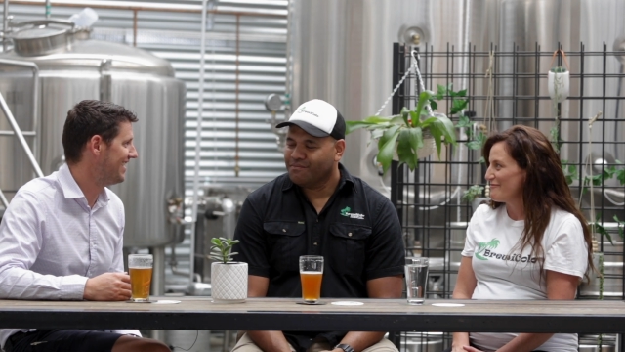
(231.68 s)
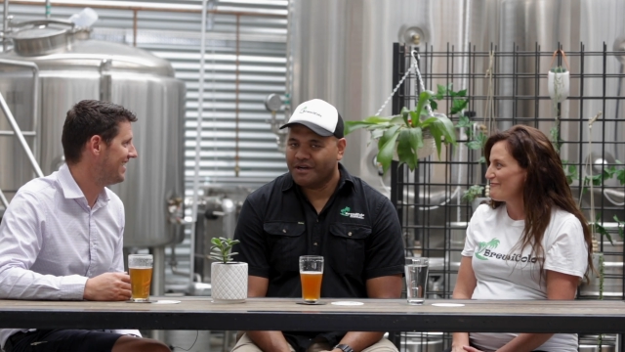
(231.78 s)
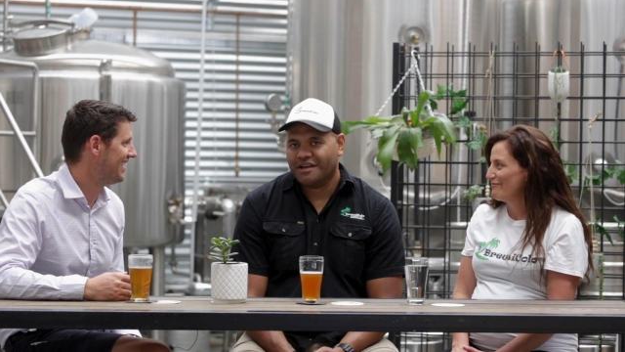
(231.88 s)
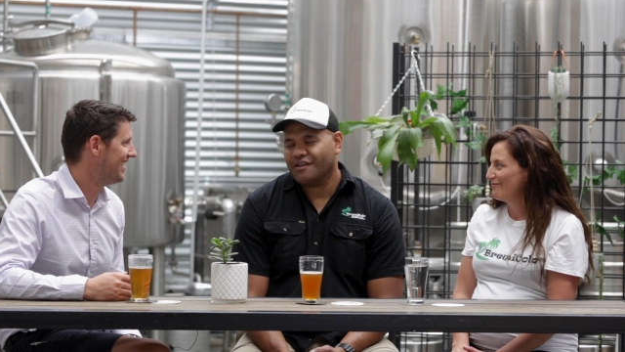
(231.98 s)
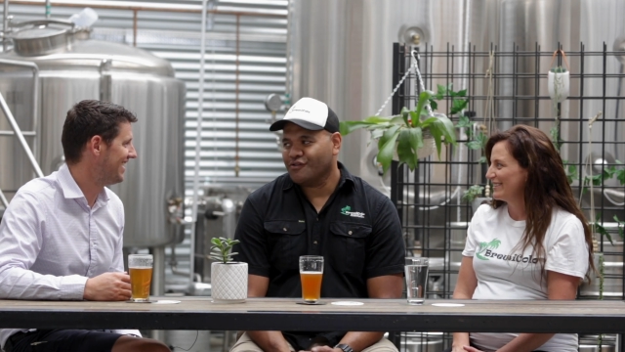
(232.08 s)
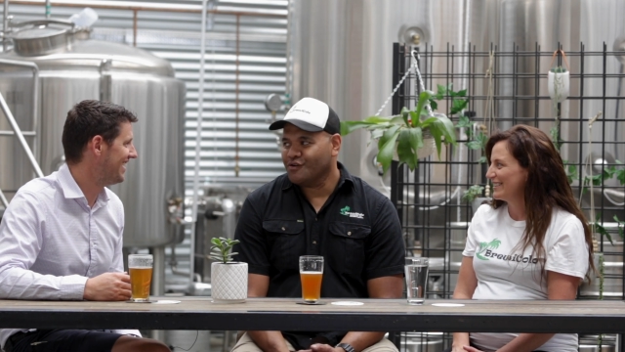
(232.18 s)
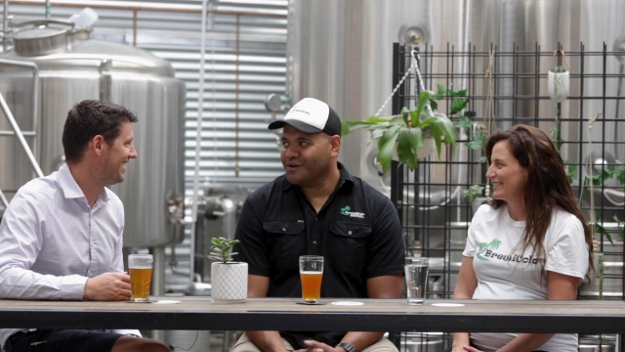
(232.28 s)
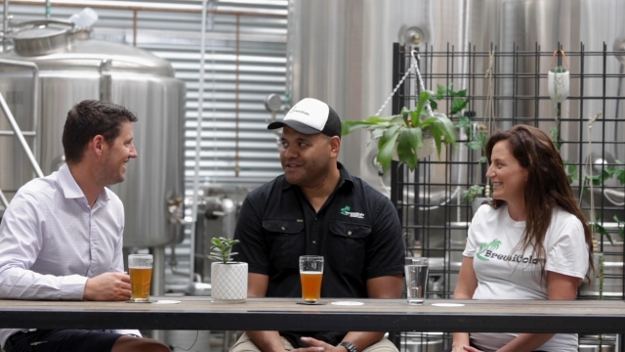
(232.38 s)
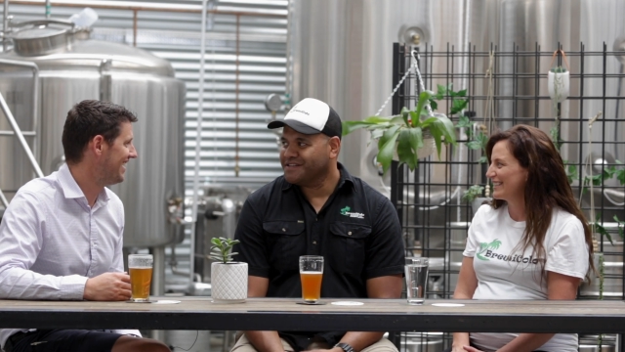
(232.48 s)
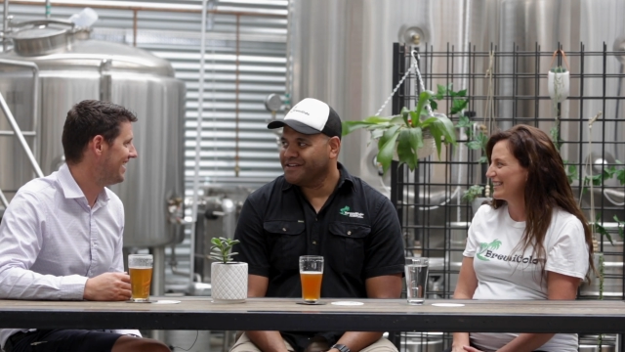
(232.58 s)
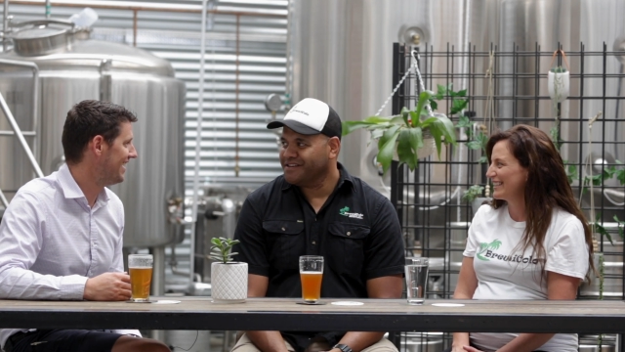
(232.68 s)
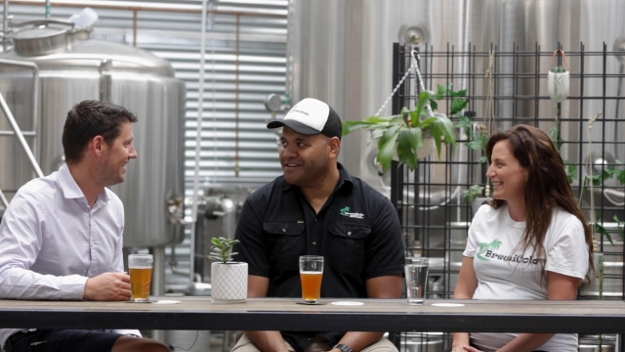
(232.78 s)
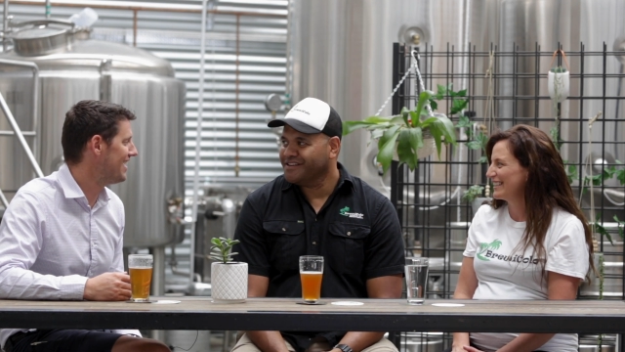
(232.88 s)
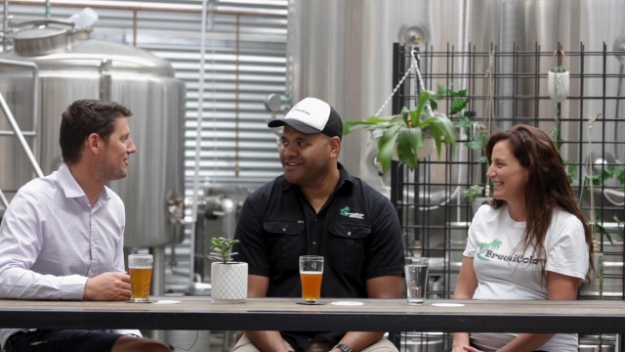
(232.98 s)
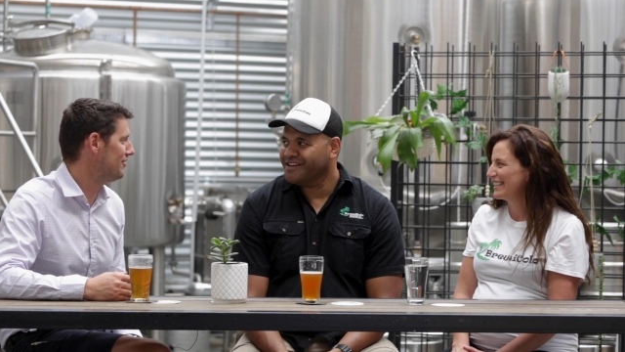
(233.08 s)
Speaker 1: Monday through to Wednesday.
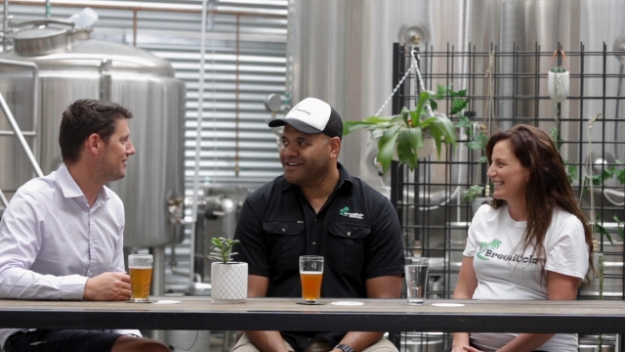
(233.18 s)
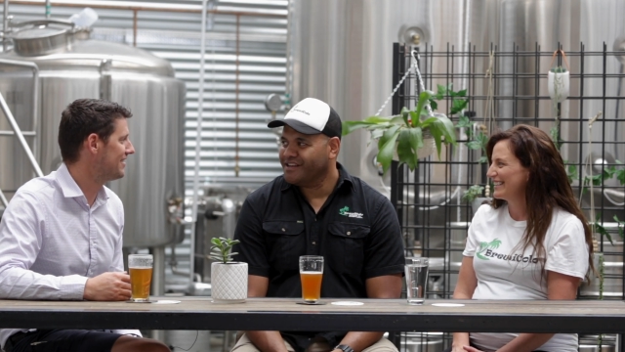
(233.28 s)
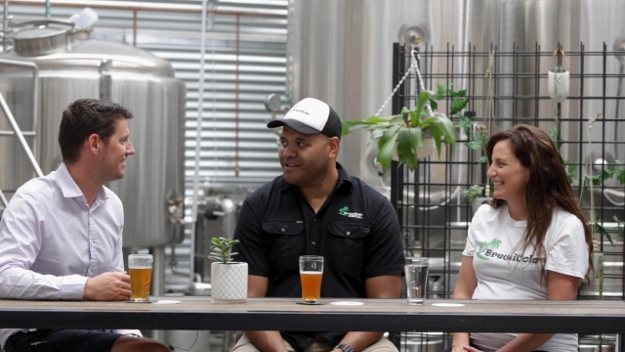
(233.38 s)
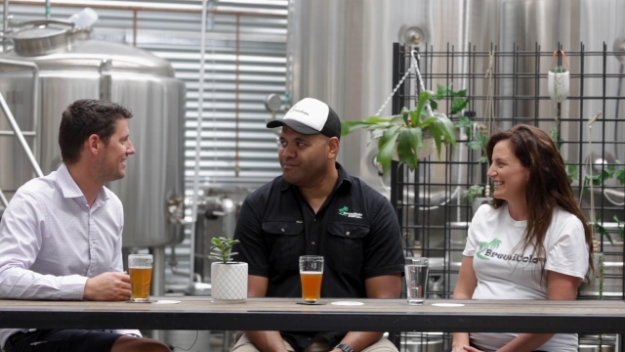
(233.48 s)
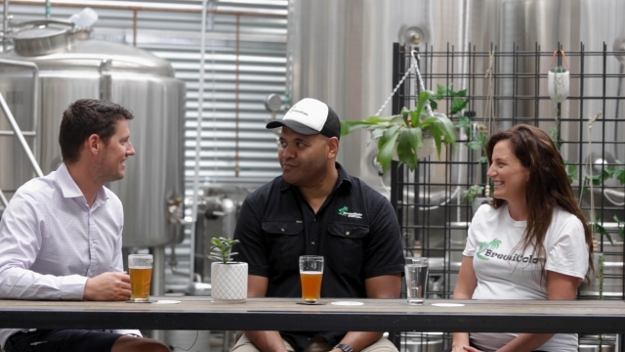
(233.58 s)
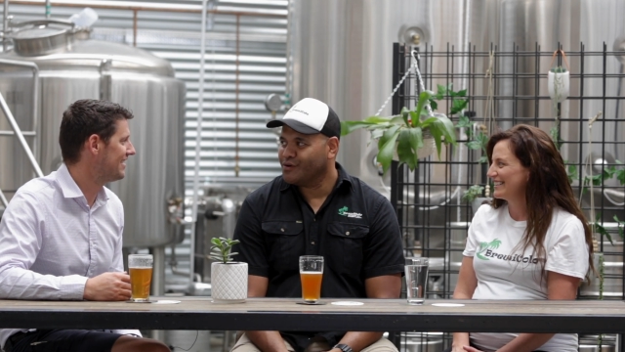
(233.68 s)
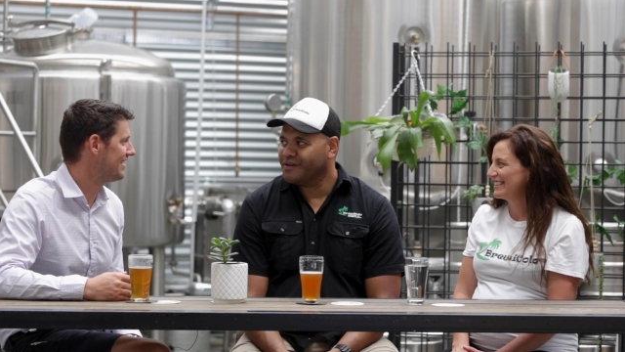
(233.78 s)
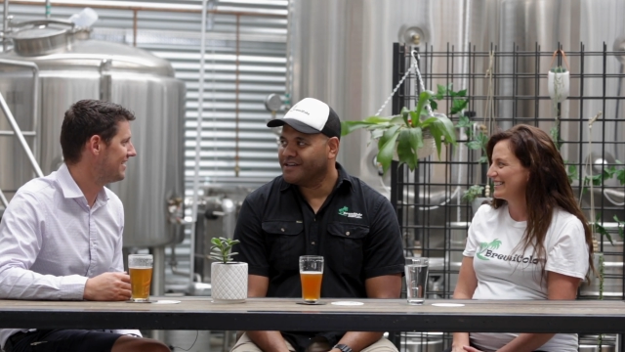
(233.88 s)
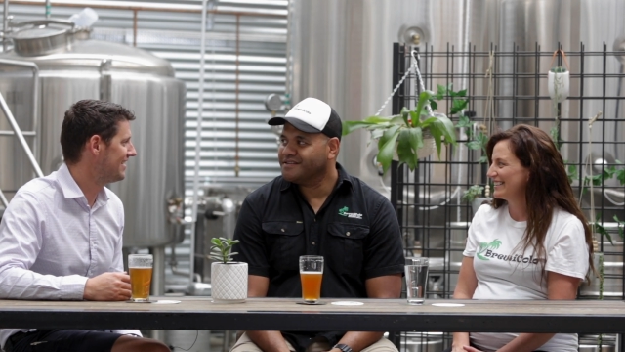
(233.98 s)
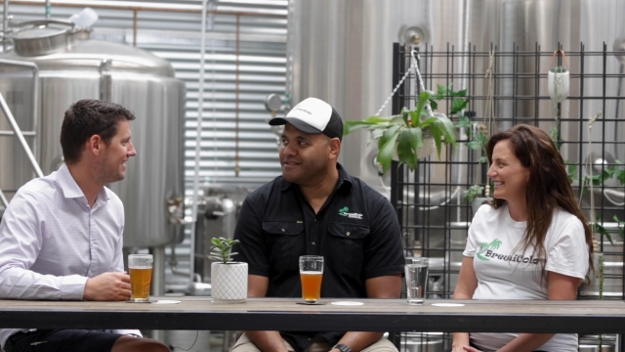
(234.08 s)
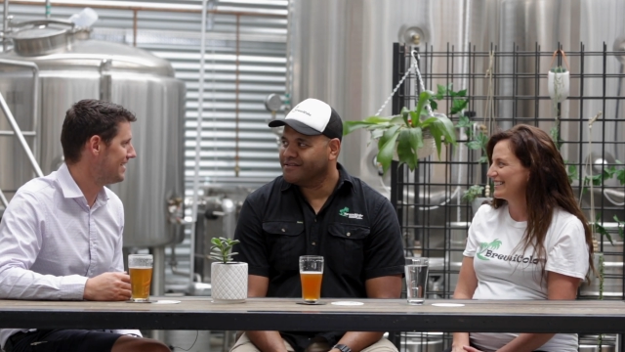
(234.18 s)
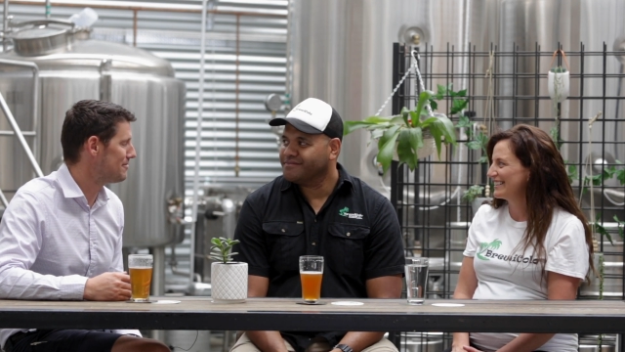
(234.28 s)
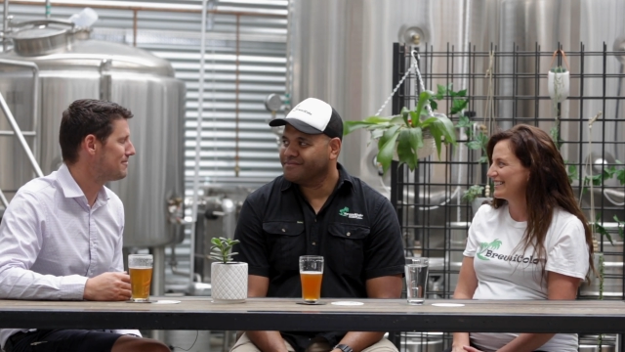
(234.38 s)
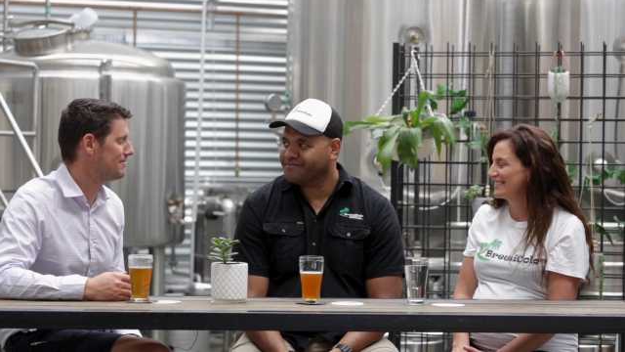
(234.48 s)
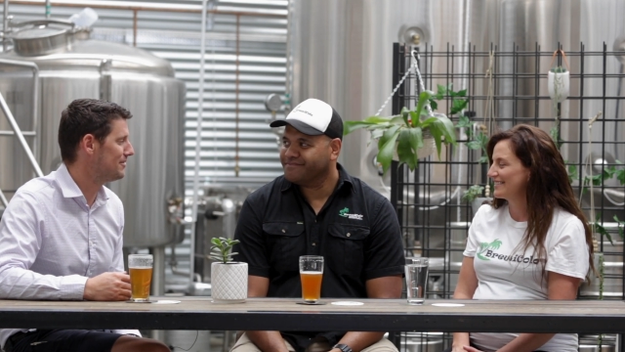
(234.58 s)
Yeah, yeah good. Uh, brewing days. Yeah,
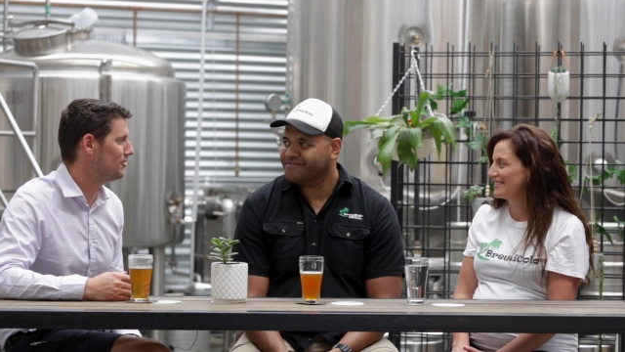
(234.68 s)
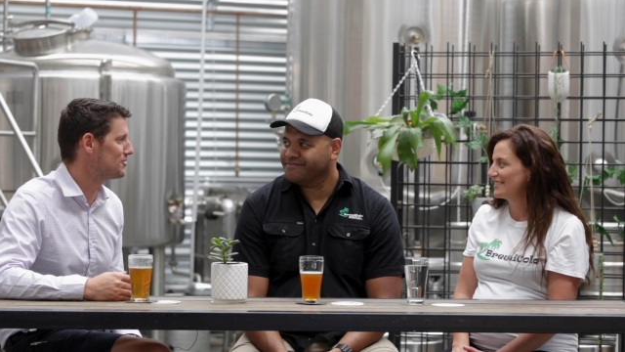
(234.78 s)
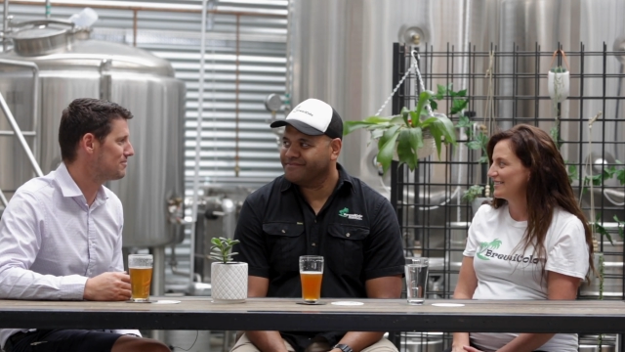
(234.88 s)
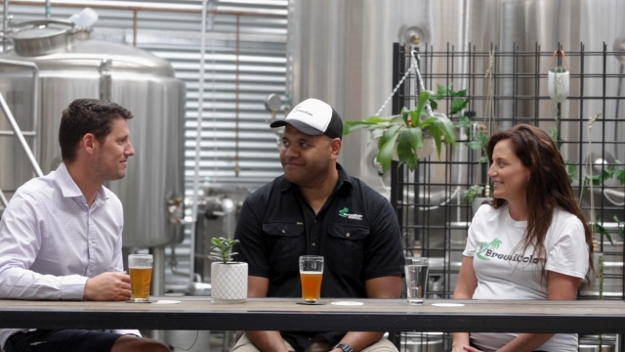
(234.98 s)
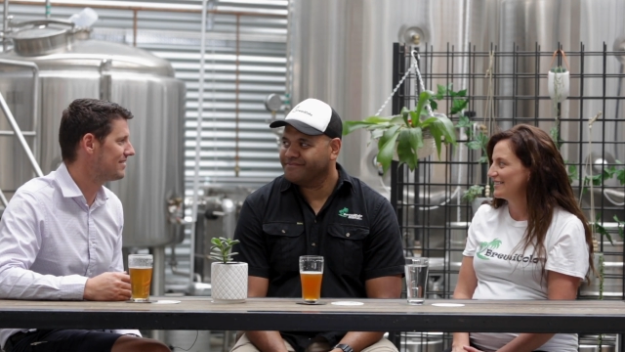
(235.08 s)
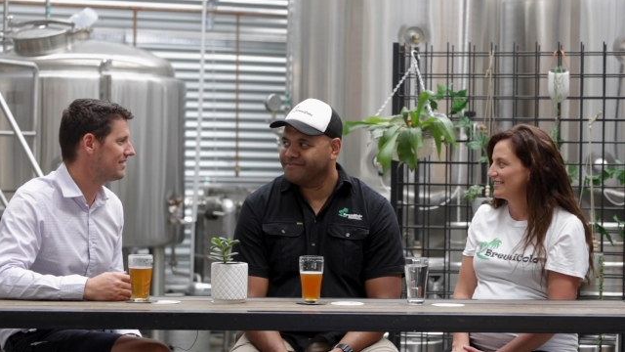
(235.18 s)
awesome.